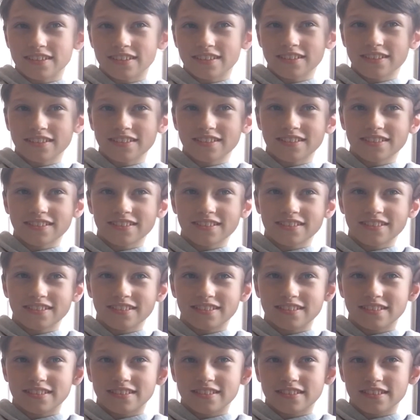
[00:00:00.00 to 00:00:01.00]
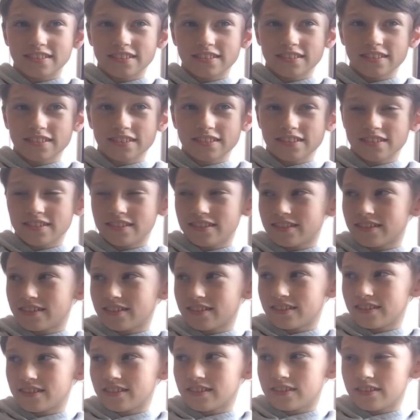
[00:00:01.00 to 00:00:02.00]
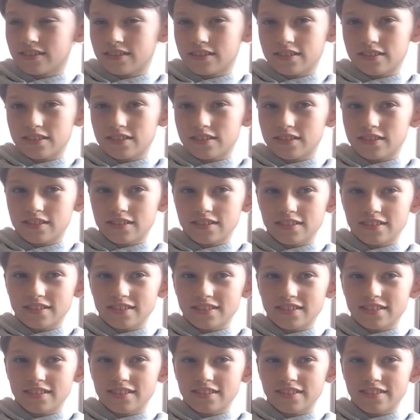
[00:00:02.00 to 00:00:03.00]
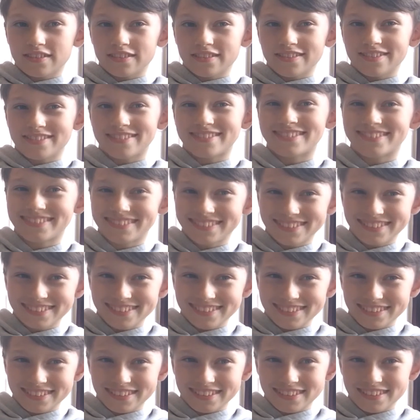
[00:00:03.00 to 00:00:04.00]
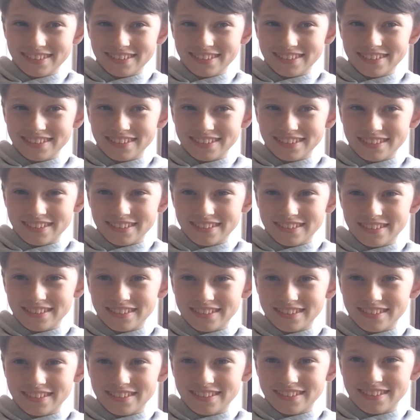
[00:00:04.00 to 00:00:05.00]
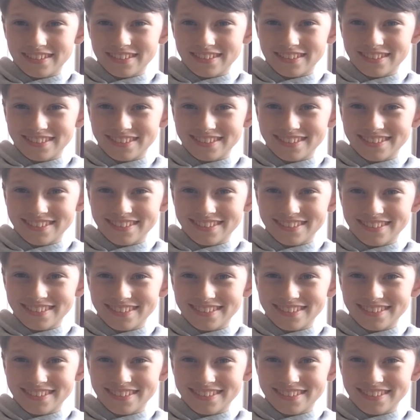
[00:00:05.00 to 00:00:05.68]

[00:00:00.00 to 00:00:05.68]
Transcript: No words are spoken by the person on screen.